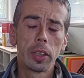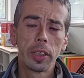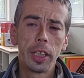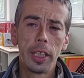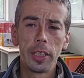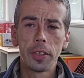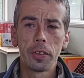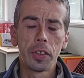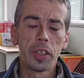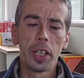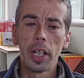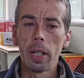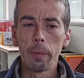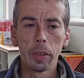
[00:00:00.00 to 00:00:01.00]
Like Dean sort of
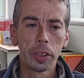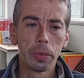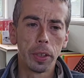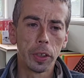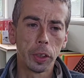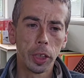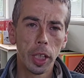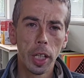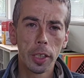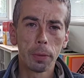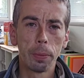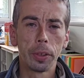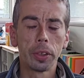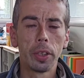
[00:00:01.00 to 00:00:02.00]
said, how much do I charge,
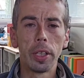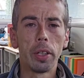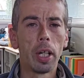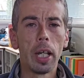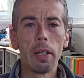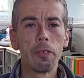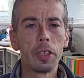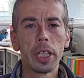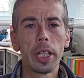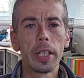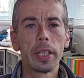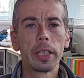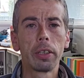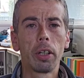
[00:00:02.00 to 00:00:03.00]
which I haven't done
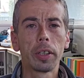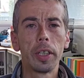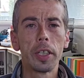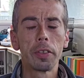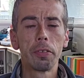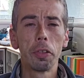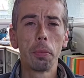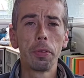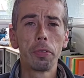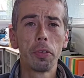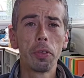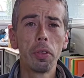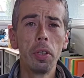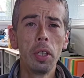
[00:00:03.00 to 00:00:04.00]
anything like this for
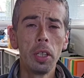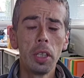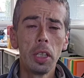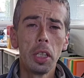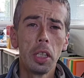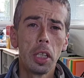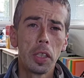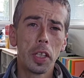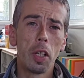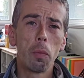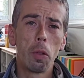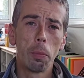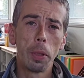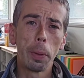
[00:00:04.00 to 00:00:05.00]
before. So it
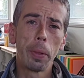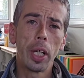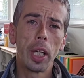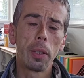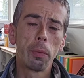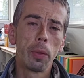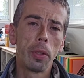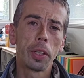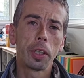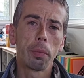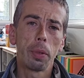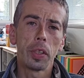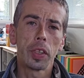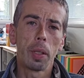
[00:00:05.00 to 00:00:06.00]
will be paid work.
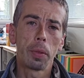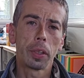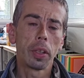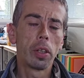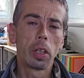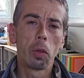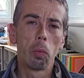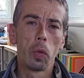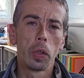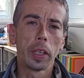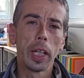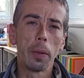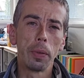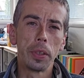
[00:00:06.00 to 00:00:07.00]
It'll be something that I can
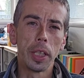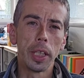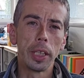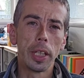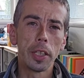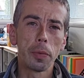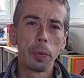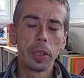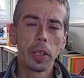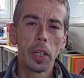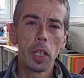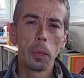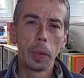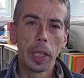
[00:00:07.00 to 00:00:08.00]
work out with Dean as we
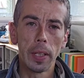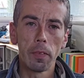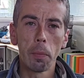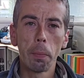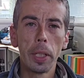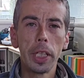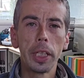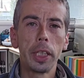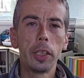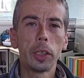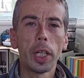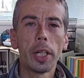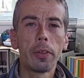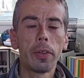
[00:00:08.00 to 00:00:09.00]
go. We're going to have a meeting in
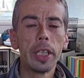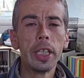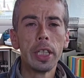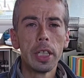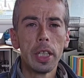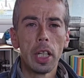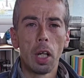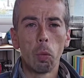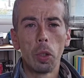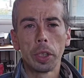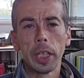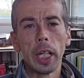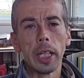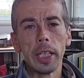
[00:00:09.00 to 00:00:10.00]
January and
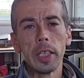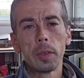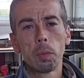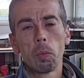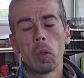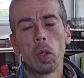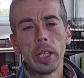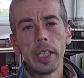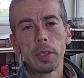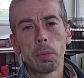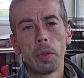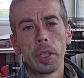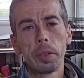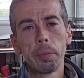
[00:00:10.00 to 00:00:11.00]
work out what he's
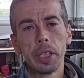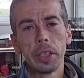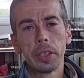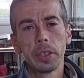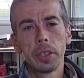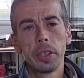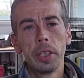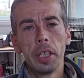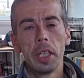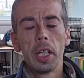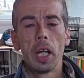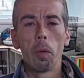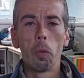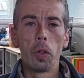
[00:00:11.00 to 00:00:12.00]
wanting me to do,
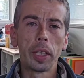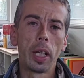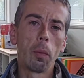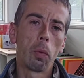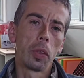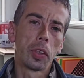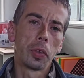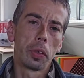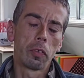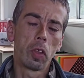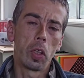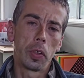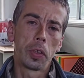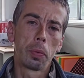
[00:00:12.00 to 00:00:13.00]
and work out what sort of
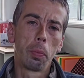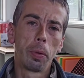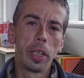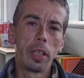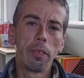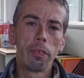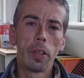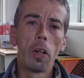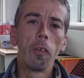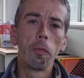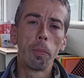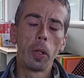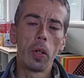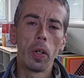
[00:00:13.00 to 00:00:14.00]
costs will be
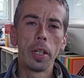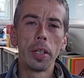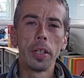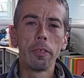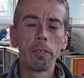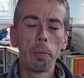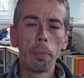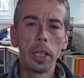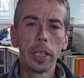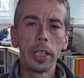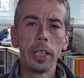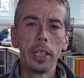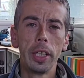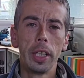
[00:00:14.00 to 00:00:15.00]
involved behind it for me,
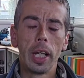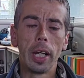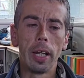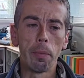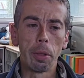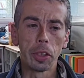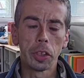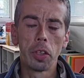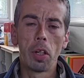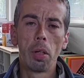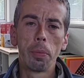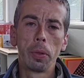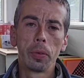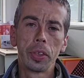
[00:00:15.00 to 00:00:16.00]
and how much
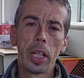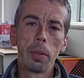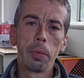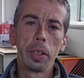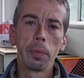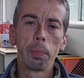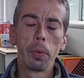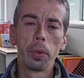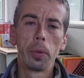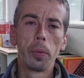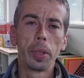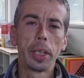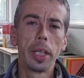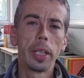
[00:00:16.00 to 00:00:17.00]
time it'll take me to put it all
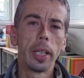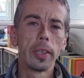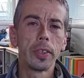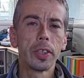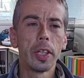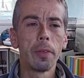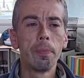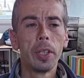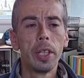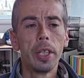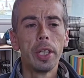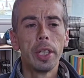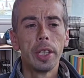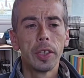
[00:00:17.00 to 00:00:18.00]
together. So
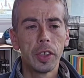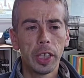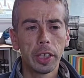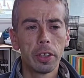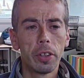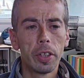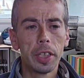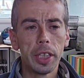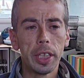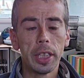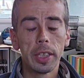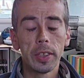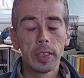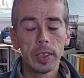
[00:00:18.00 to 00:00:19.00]
second
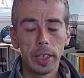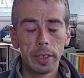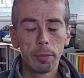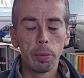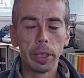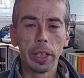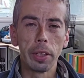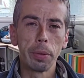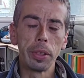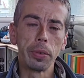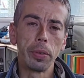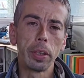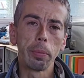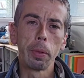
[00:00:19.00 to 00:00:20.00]
idea, as I said, we're going to be
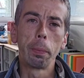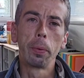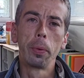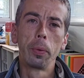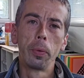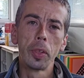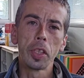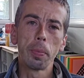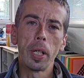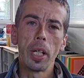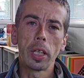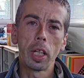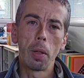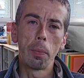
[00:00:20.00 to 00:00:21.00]
doing a bit of pool and
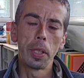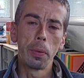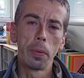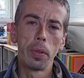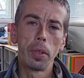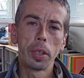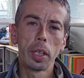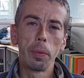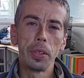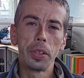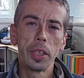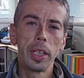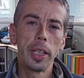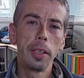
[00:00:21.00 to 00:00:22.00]
spa company work with
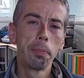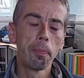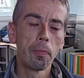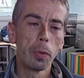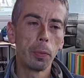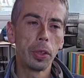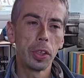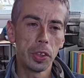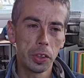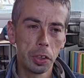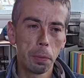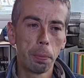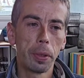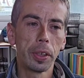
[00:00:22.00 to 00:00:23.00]
Dean, which is
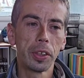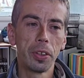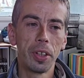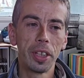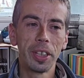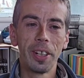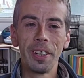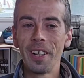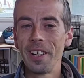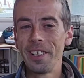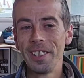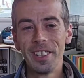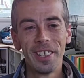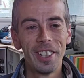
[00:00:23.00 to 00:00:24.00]
super exciting. I
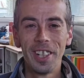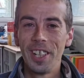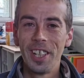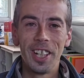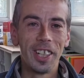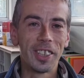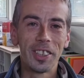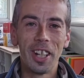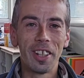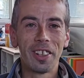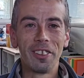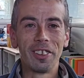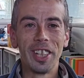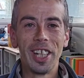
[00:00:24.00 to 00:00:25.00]
know it's
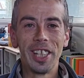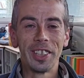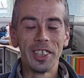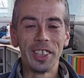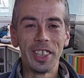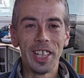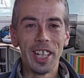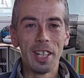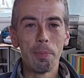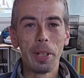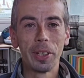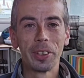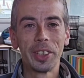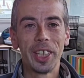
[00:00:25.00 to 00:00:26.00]
nothing related to
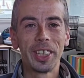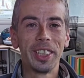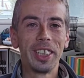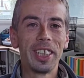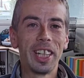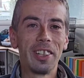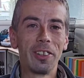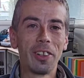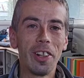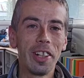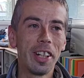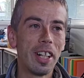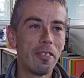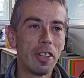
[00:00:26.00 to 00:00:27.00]
metal detecting, and look, I
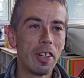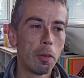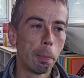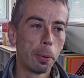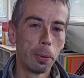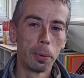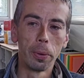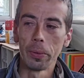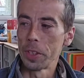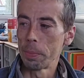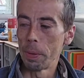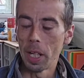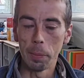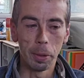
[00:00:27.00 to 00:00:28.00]
don't even have a pool or a
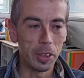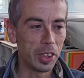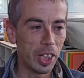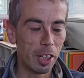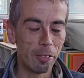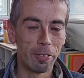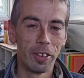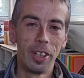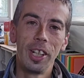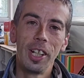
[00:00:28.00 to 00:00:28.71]
spa myself,